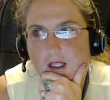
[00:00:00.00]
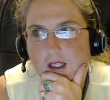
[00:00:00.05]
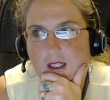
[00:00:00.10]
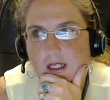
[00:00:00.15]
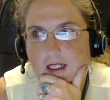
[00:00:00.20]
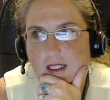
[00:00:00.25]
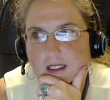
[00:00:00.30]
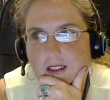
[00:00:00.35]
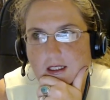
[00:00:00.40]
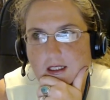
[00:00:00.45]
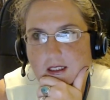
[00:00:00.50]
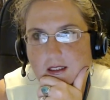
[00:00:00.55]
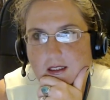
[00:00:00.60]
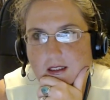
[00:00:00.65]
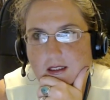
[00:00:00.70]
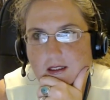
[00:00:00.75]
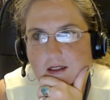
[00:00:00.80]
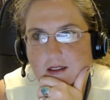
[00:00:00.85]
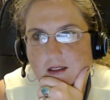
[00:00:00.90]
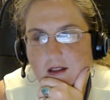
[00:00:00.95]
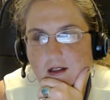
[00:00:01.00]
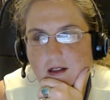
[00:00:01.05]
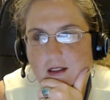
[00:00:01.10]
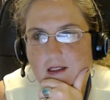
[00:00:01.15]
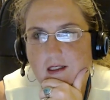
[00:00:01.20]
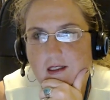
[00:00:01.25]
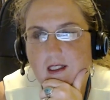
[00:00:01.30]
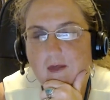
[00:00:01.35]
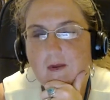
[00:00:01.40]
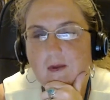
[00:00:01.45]
gosh, this card
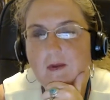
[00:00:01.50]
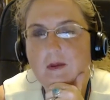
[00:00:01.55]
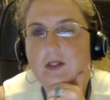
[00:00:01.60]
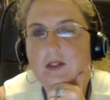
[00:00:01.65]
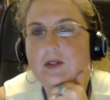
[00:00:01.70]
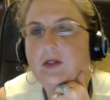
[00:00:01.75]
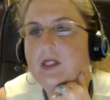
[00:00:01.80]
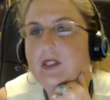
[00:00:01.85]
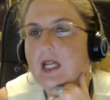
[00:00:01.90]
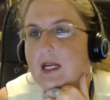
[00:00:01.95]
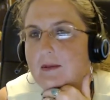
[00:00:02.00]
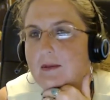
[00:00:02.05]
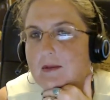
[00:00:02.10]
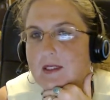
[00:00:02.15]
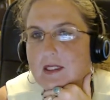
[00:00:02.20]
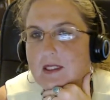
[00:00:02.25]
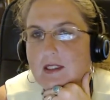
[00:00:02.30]
has come up two times,